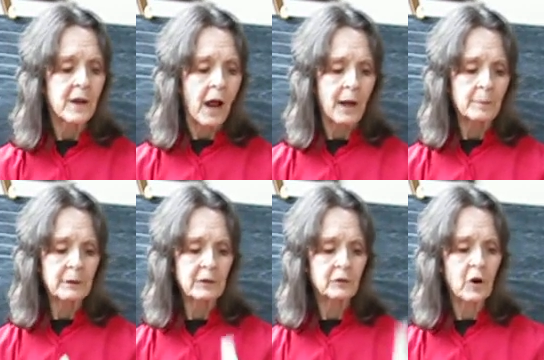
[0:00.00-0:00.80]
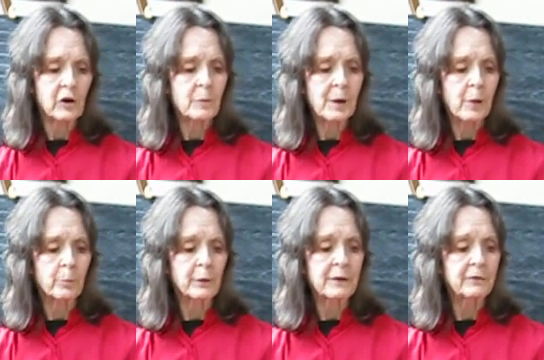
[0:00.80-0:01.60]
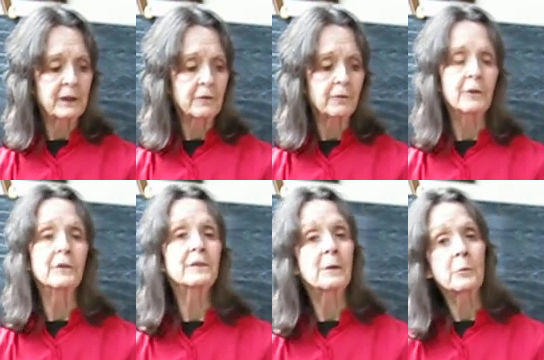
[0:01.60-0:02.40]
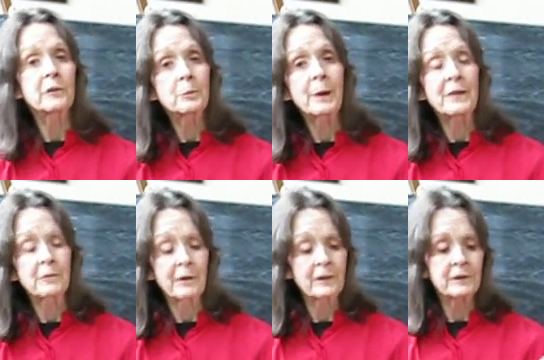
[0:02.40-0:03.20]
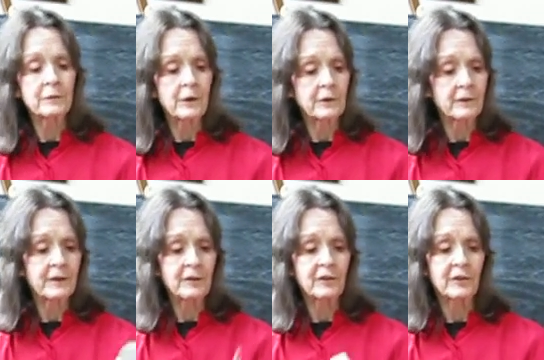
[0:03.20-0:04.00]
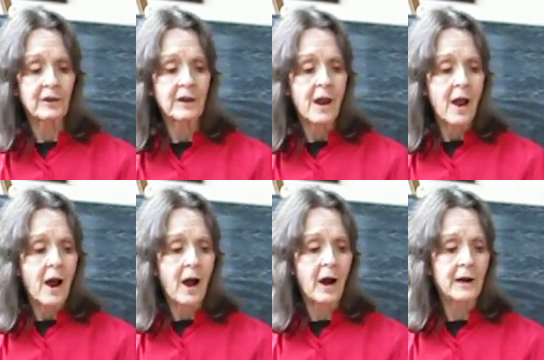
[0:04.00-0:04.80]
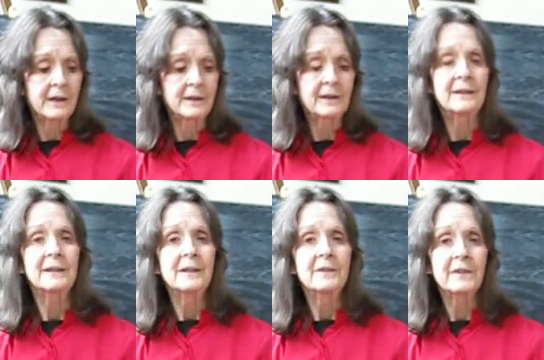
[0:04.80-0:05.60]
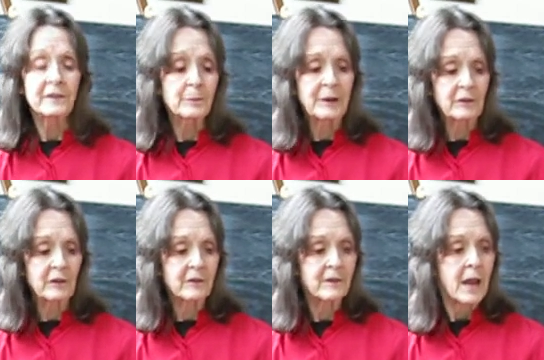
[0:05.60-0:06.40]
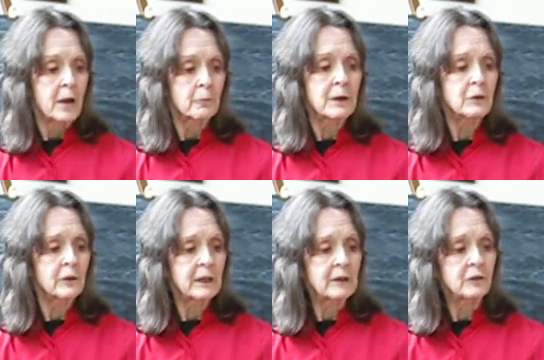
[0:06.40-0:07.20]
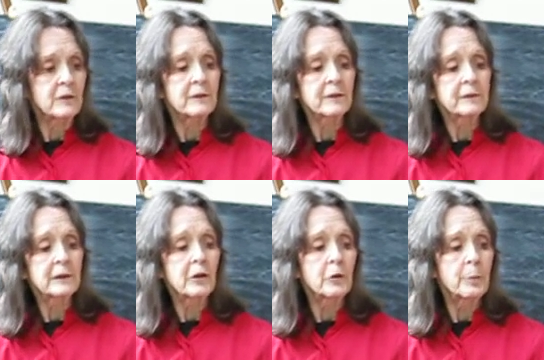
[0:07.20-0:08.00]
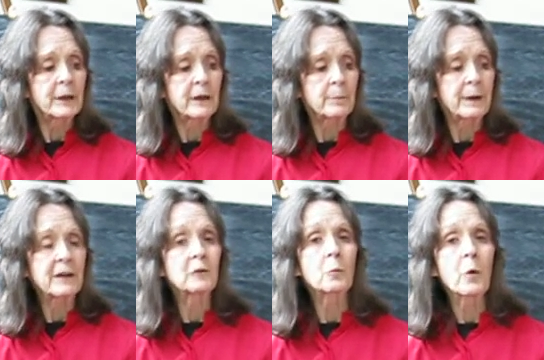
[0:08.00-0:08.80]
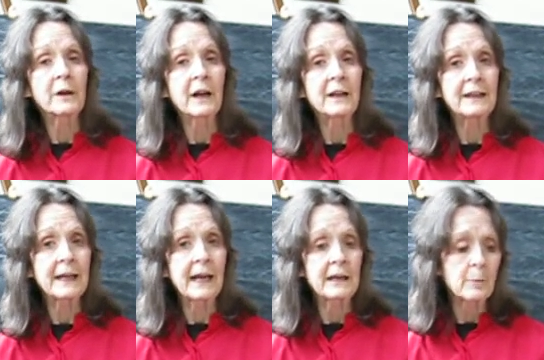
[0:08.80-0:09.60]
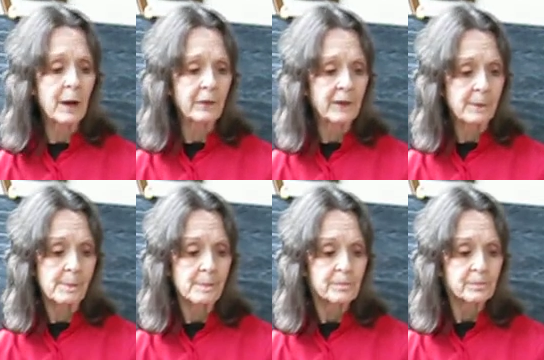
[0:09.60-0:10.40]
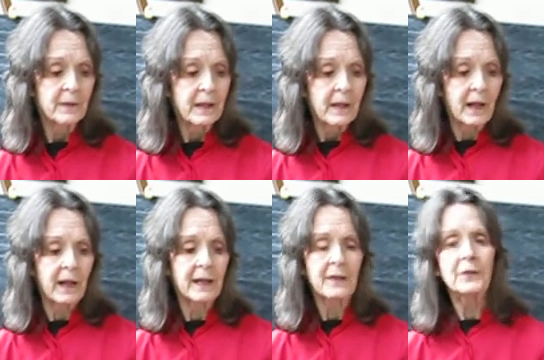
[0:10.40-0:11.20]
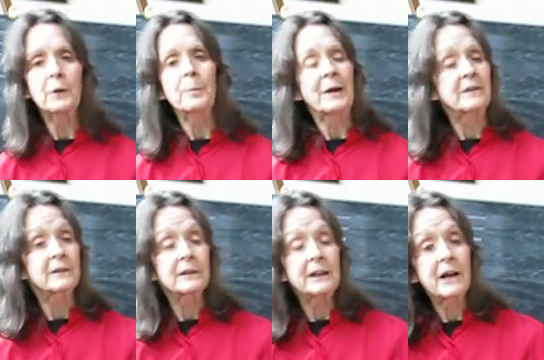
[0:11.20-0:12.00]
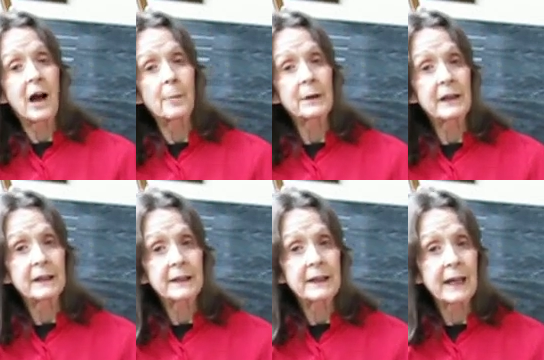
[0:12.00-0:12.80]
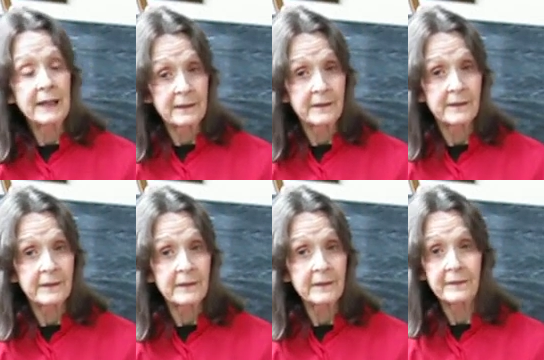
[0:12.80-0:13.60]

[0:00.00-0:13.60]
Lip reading: I'm going to talk about briefly first, then we'll spend the rest of our session on suspensions. Retardations, there's a little bit on page 198 about them, and they're basically common at cadences,